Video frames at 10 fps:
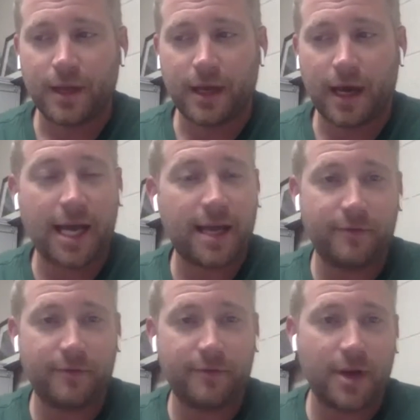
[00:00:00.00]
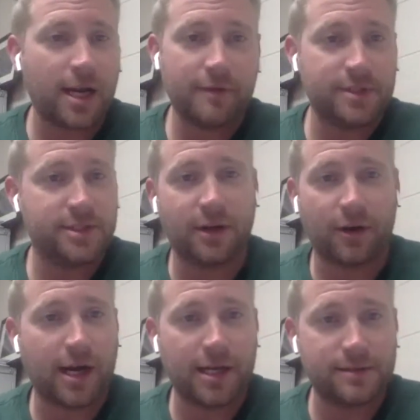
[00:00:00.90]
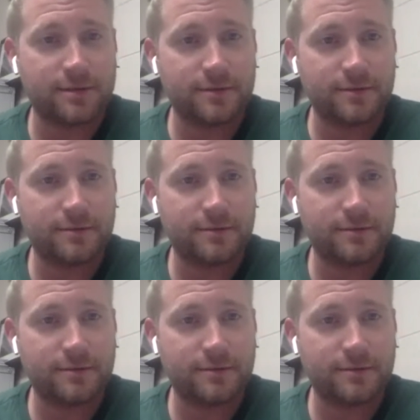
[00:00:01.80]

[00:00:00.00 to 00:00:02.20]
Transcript: I have not even seen our guys